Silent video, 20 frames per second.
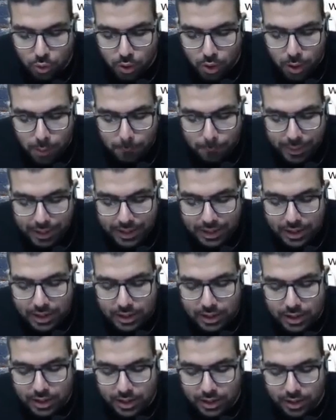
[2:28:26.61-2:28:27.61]

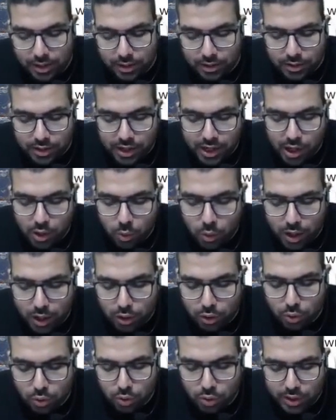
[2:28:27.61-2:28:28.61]
penalty equal
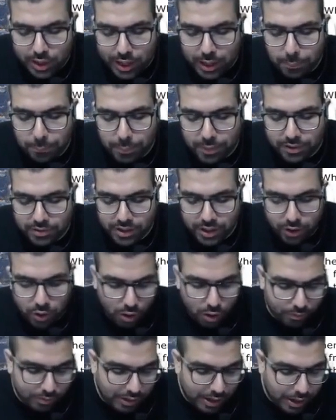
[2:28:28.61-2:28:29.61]
to 10% of
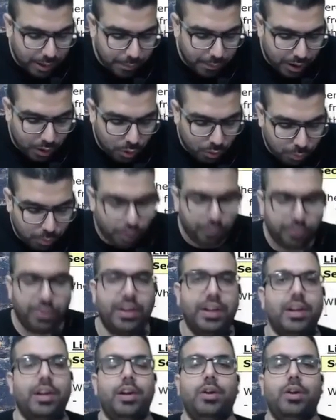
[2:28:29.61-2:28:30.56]
the amount profited.